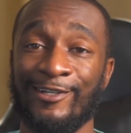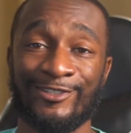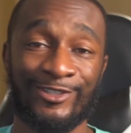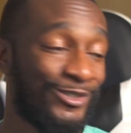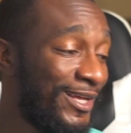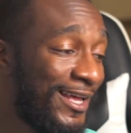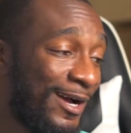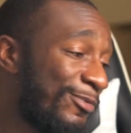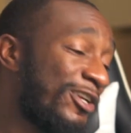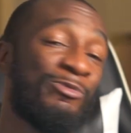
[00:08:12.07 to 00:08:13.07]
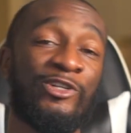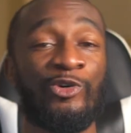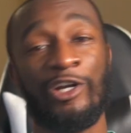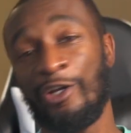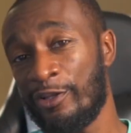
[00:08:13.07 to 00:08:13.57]
So I'm gonna be
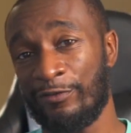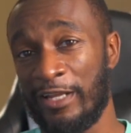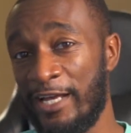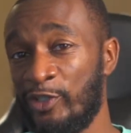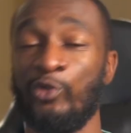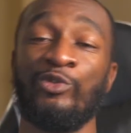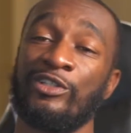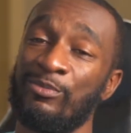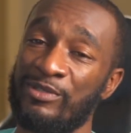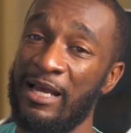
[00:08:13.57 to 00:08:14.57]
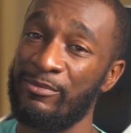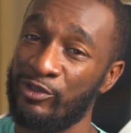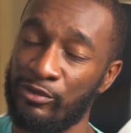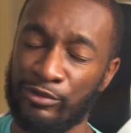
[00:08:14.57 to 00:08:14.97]
doing another Flash shoot sometime